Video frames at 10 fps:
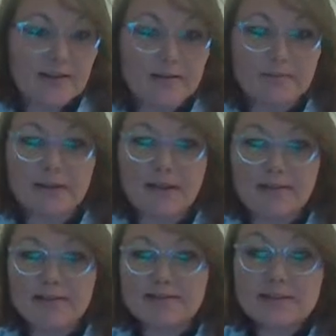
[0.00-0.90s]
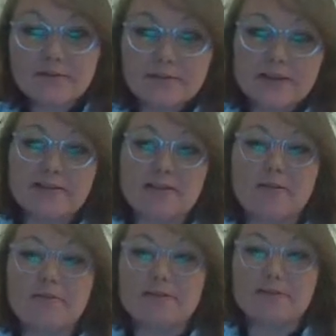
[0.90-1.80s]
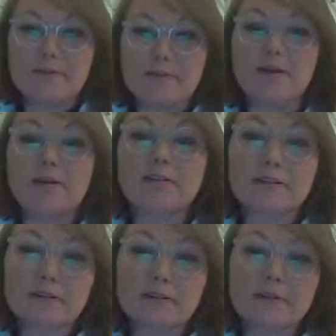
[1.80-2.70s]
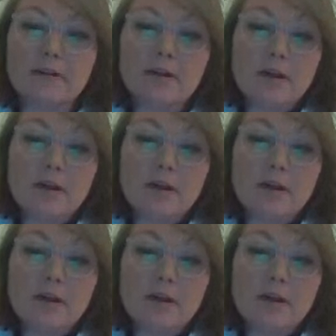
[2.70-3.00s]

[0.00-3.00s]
And there's several examples of them along the